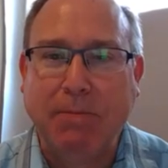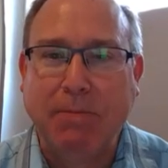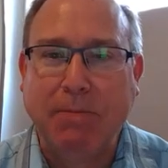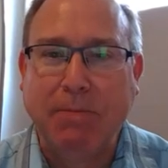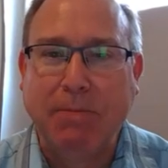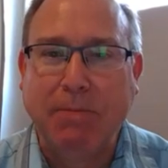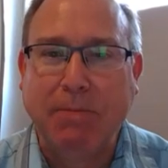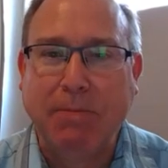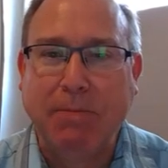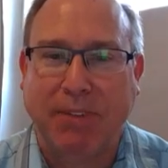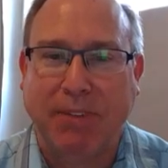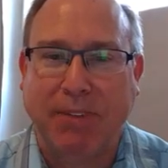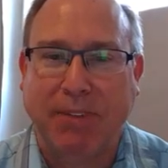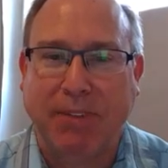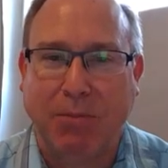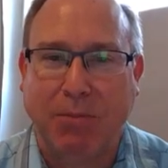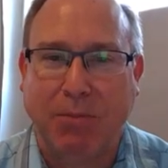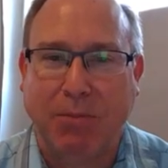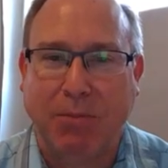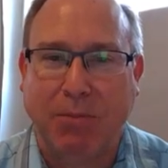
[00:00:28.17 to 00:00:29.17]

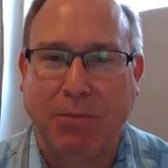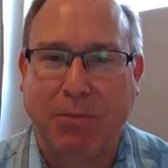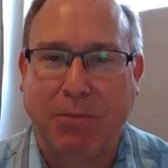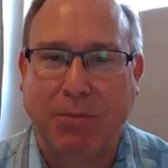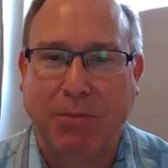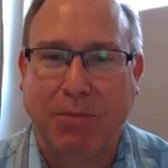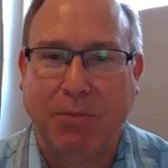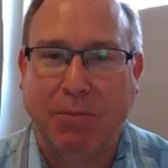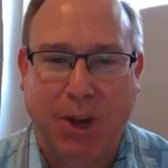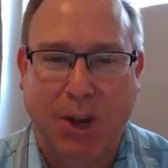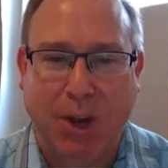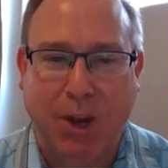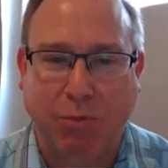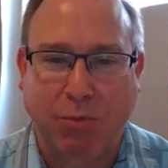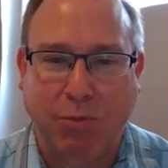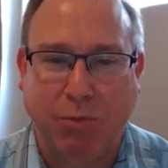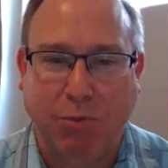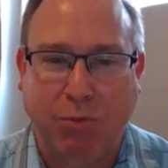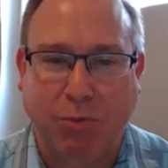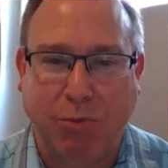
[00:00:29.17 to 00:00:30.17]
I'm looking,
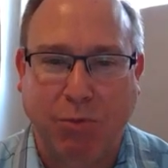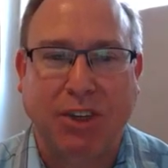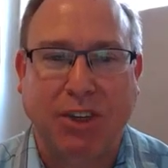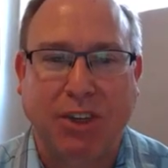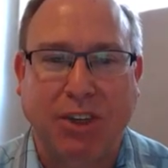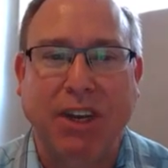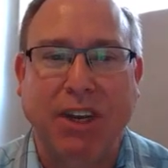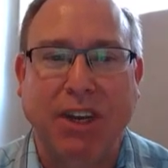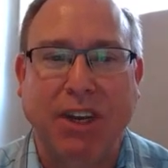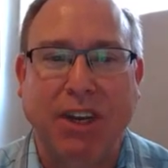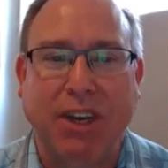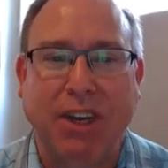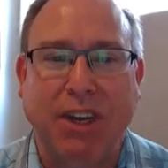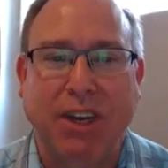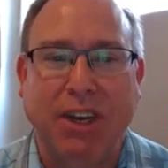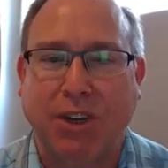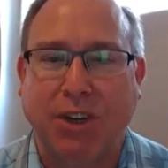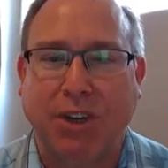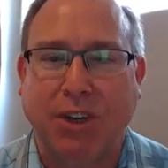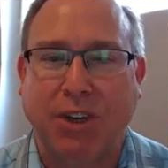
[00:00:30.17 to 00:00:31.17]
hopefully this video is
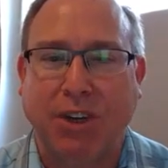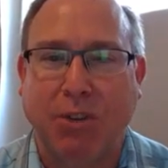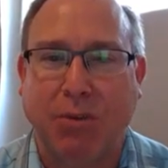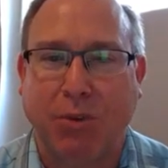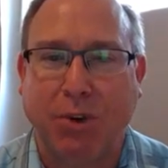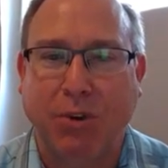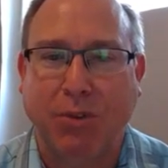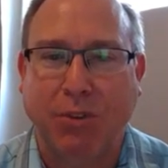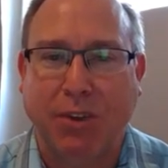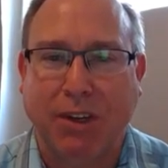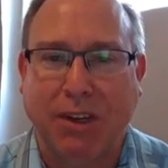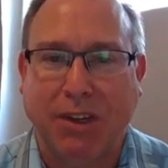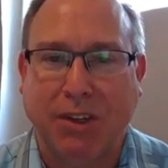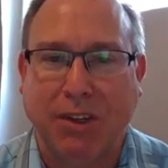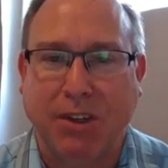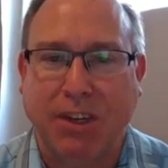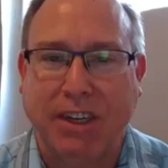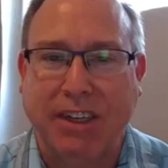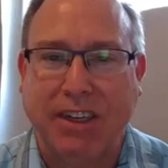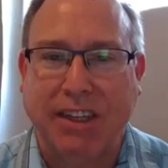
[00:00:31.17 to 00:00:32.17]
coming through,
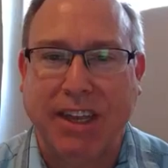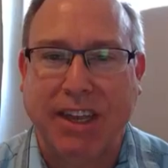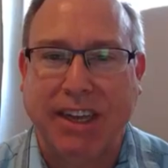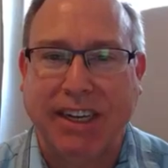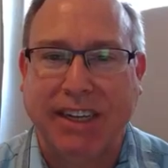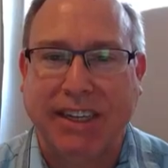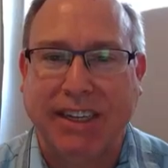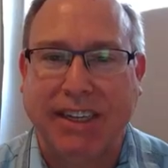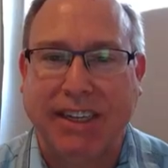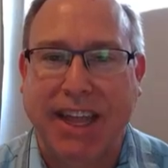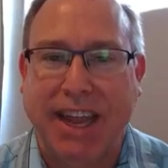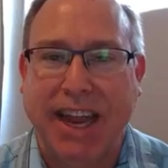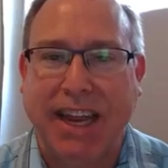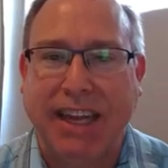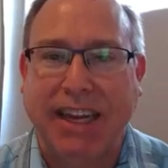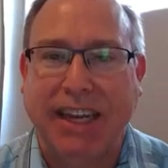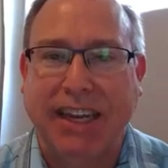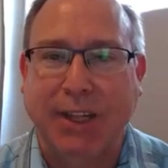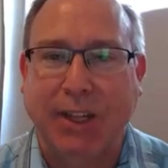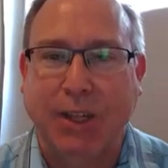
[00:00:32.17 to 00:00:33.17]
looking like it's
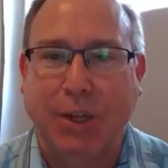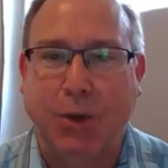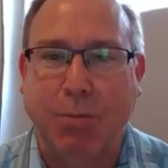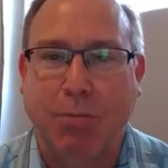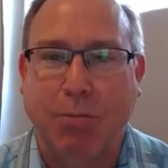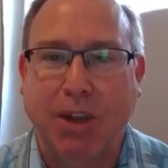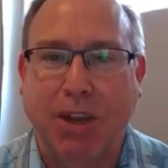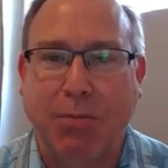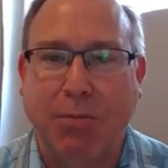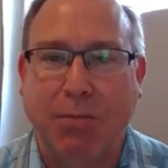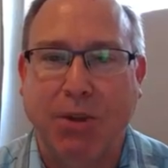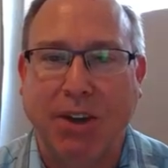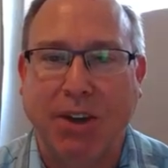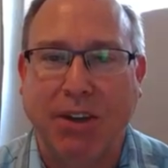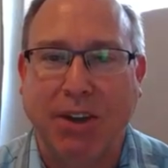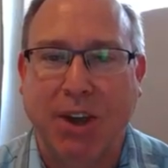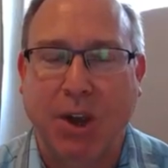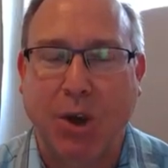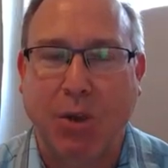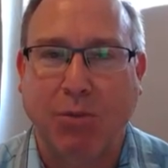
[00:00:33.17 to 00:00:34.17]
lagging a little bit,
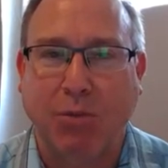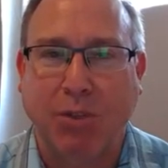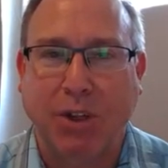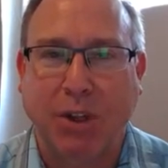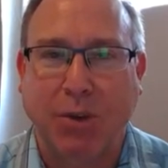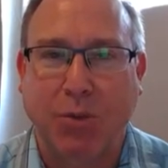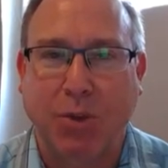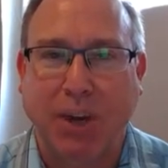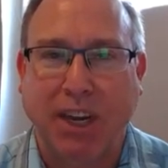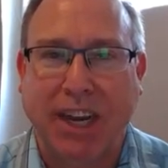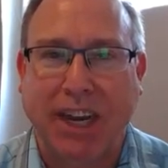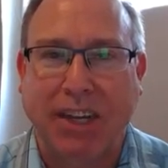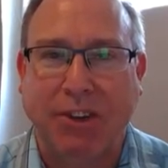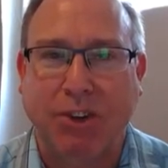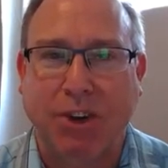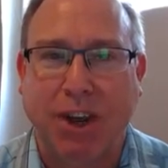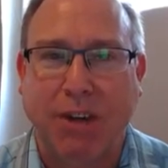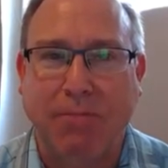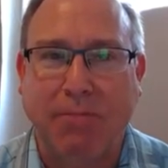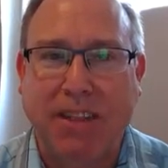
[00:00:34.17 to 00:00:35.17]
but hopefully it will
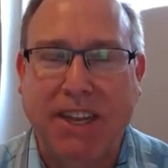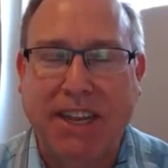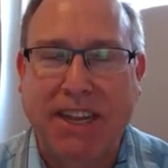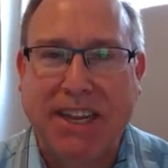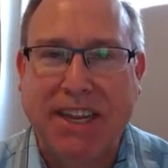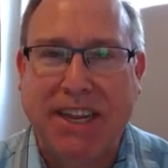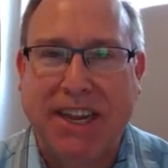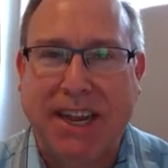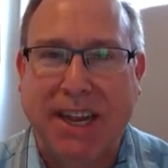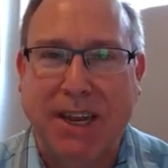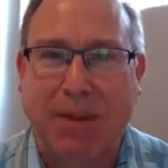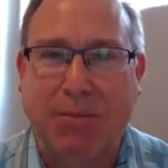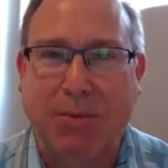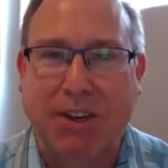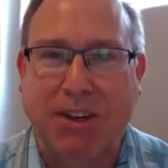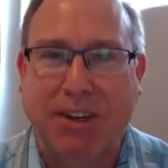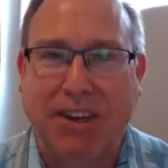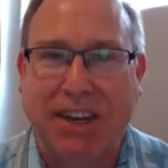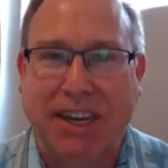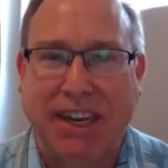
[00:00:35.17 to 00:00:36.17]
catch up.
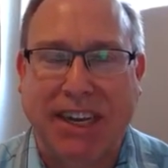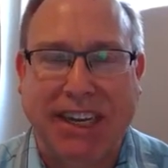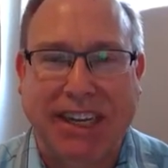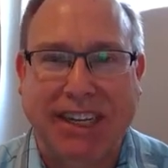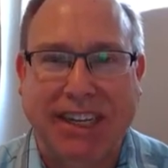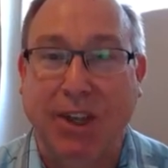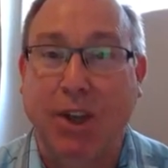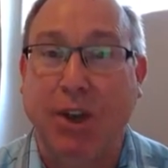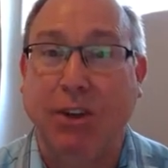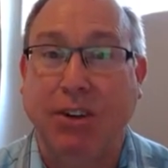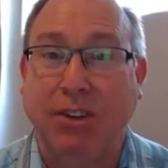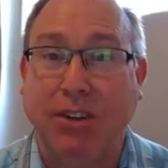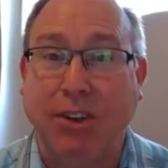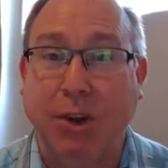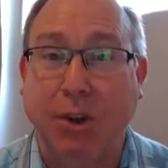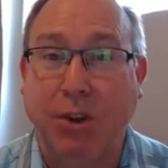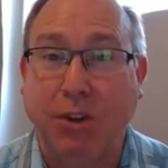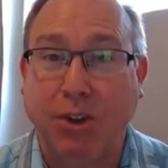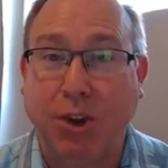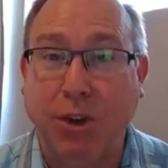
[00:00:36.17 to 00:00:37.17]
But a
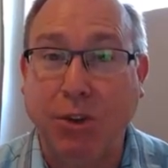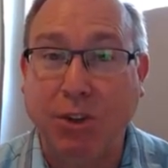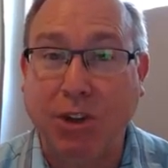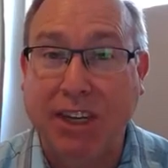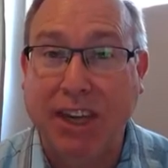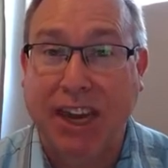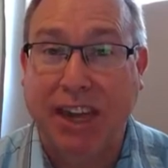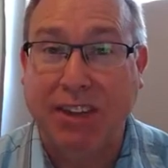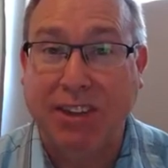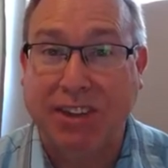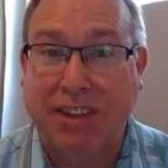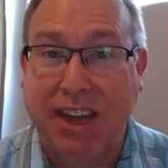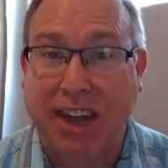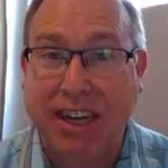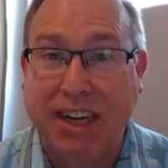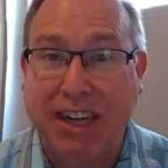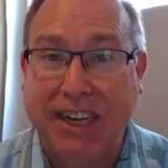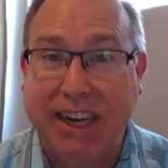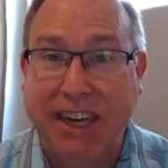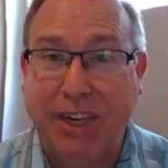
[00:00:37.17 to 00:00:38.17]
little toasty
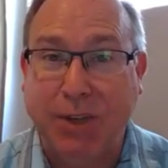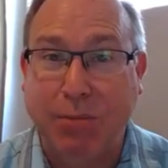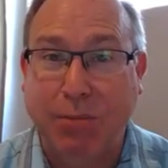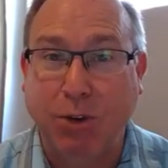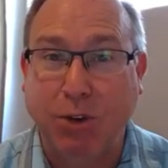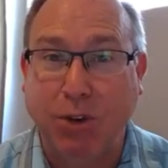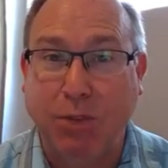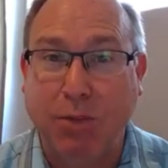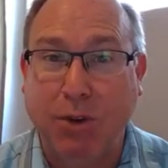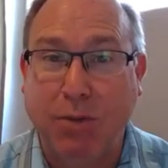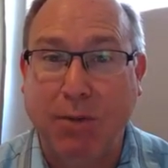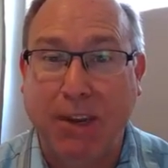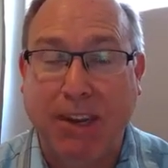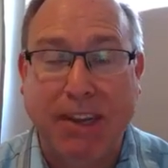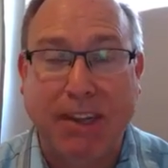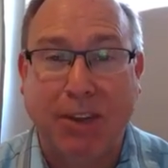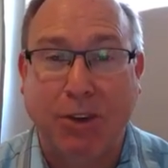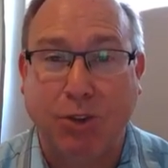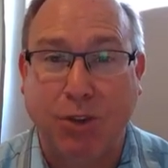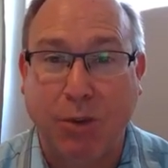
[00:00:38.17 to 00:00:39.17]
outside today, supposed to be
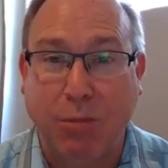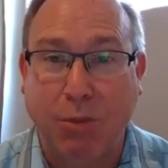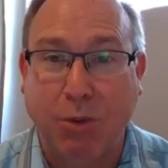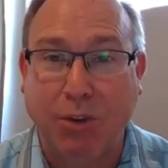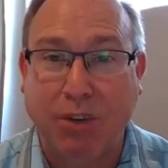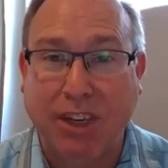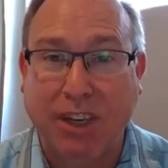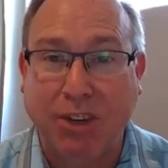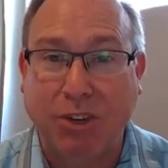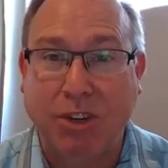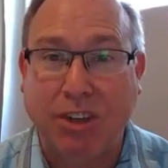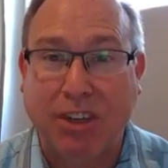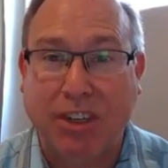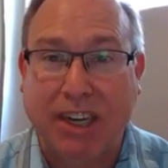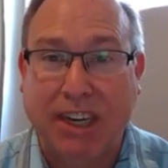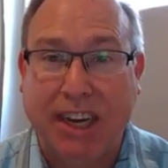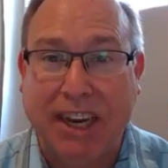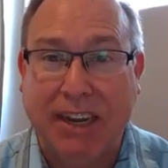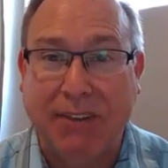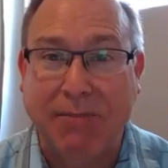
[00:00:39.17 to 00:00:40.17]
in the triple digits
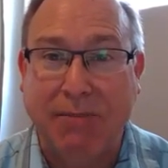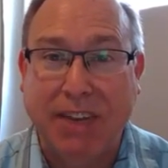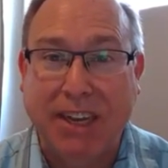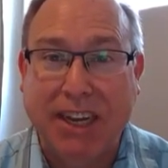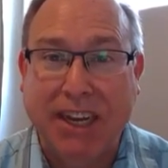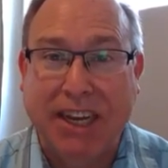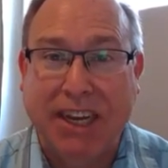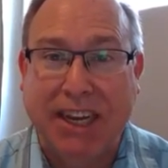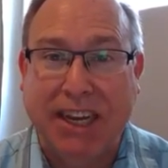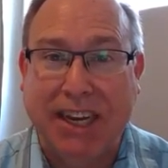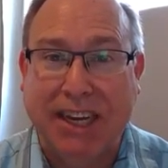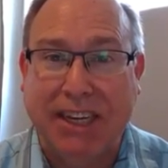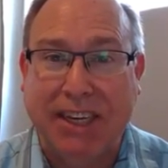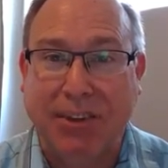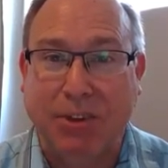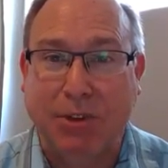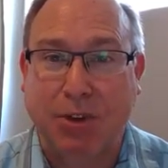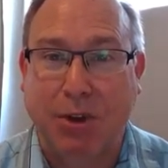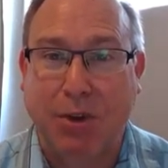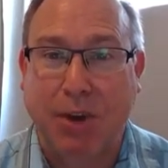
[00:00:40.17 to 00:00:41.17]
again.
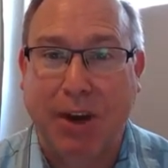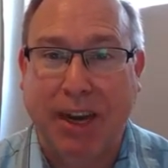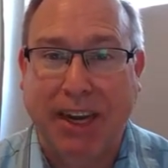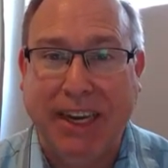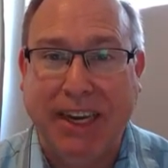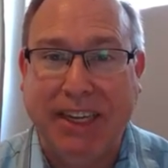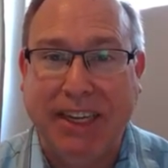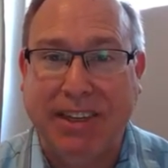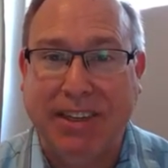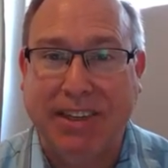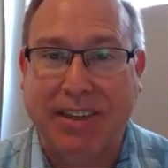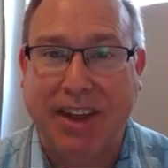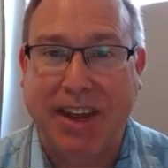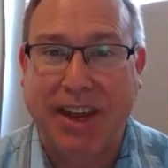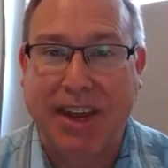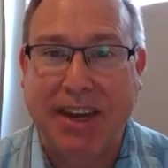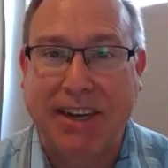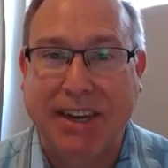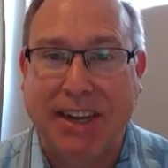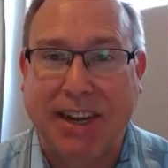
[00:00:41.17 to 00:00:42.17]
So
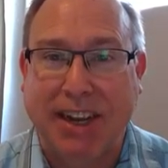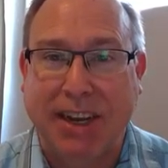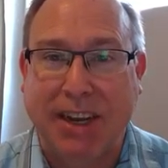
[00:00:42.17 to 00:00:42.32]
inside